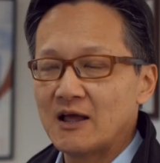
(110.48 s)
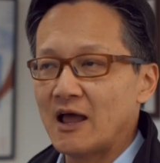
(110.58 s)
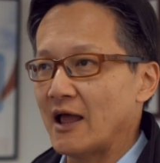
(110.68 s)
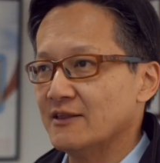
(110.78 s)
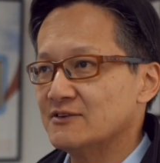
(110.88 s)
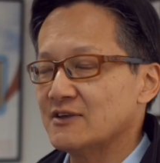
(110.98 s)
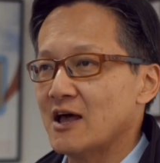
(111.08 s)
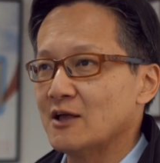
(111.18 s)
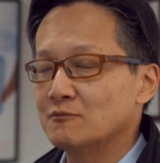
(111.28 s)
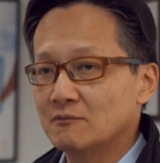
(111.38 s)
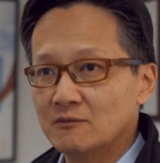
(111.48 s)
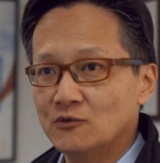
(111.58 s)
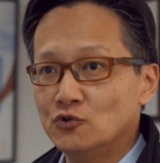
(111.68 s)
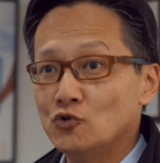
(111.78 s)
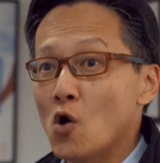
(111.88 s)
and uh,
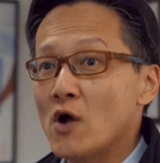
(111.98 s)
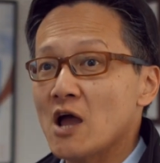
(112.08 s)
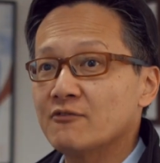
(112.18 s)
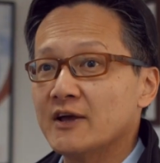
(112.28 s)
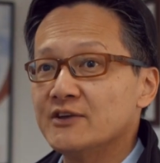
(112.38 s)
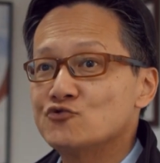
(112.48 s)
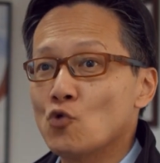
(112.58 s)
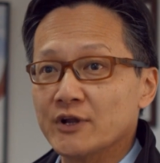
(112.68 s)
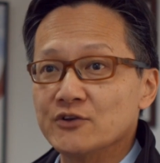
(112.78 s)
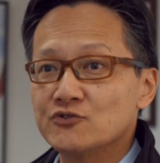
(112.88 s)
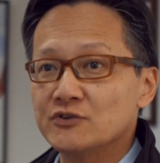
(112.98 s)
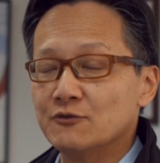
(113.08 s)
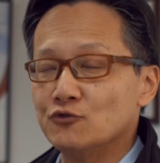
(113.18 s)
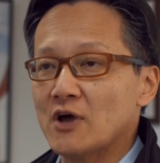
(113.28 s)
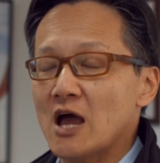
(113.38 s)
you don't have a shortage
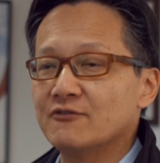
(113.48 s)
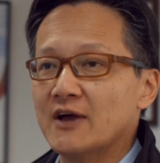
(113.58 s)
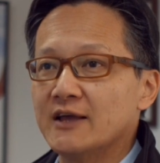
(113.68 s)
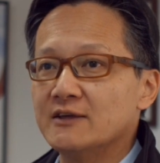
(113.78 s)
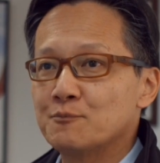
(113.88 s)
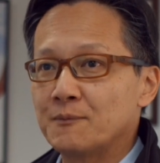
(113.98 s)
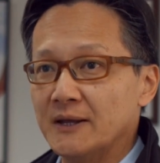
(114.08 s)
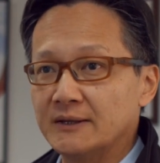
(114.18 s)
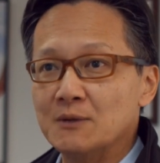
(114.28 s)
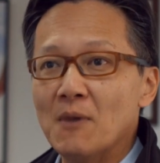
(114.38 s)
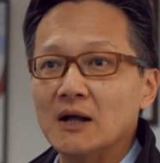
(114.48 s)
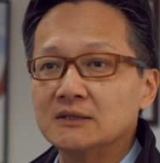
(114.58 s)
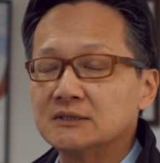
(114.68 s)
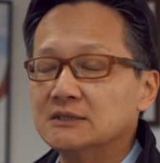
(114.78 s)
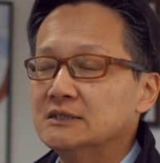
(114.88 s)
if you have a peak demand,
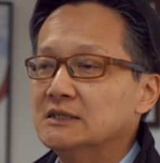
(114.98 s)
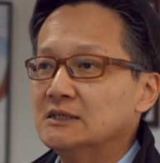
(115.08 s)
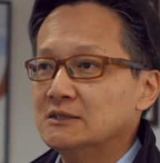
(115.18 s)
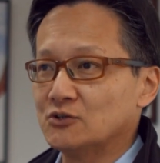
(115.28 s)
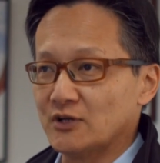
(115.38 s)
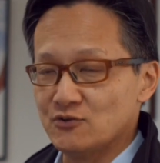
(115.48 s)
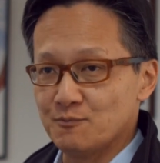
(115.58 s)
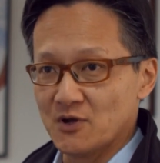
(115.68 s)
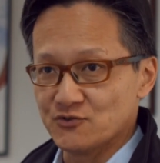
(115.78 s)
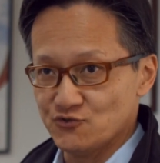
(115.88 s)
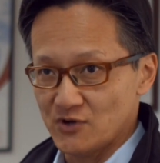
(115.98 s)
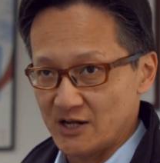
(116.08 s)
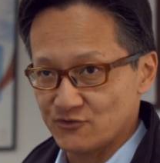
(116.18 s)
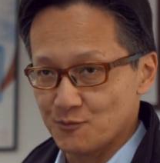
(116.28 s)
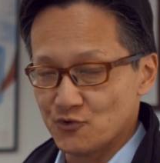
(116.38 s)
so that because you're
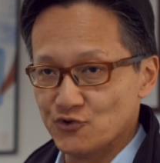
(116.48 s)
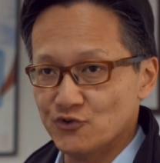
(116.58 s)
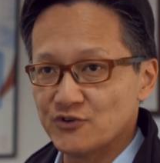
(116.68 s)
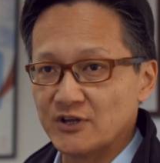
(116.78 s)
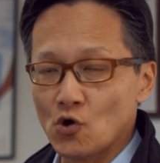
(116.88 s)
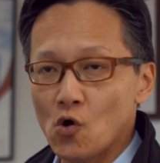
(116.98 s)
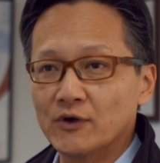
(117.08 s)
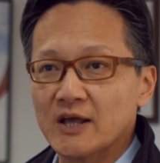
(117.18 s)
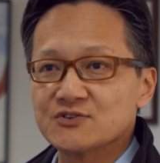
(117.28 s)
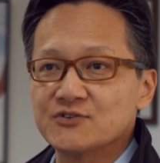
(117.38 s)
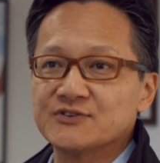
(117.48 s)
actually producing your own gas on